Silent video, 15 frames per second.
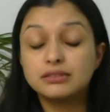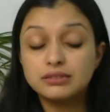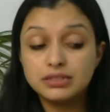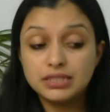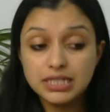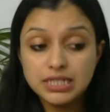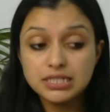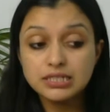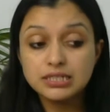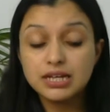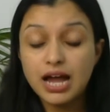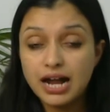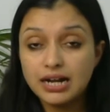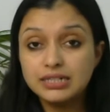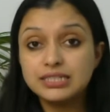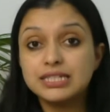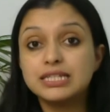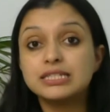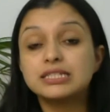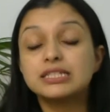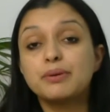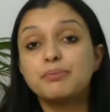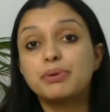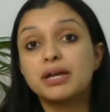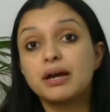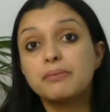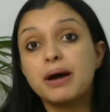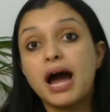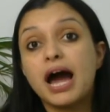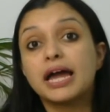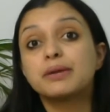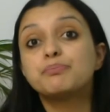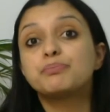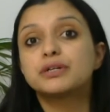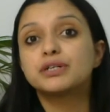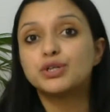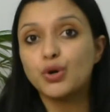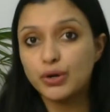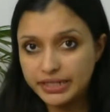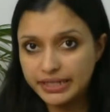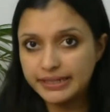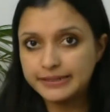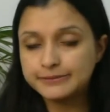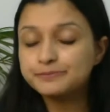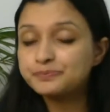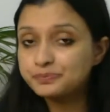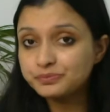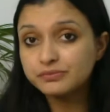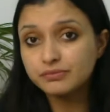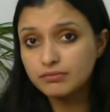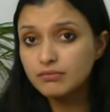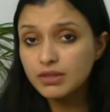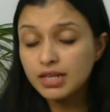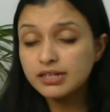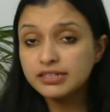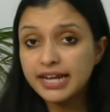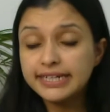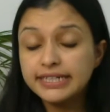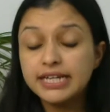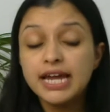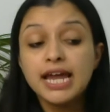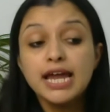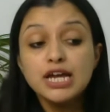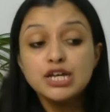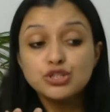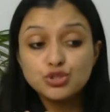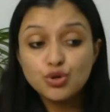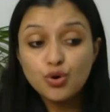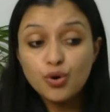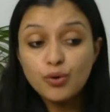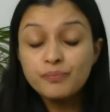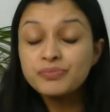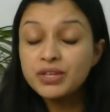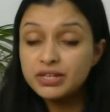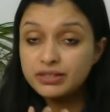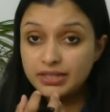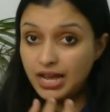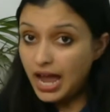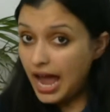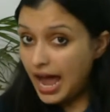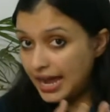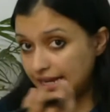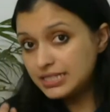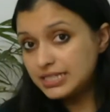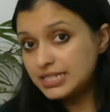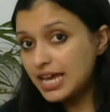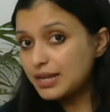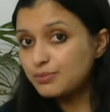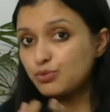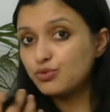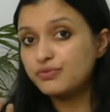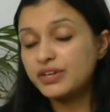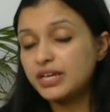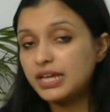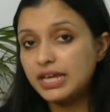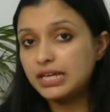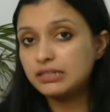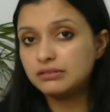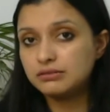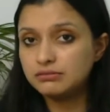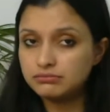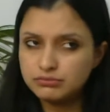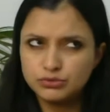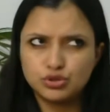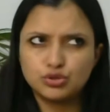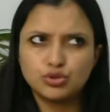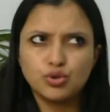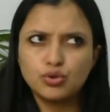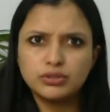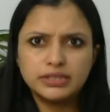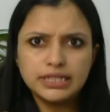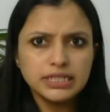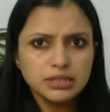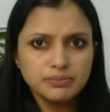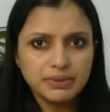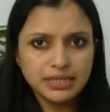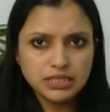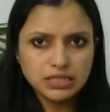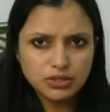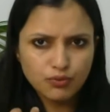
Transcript: These guard cells, they become hypertonic, right? So the ions are moving in, so this means the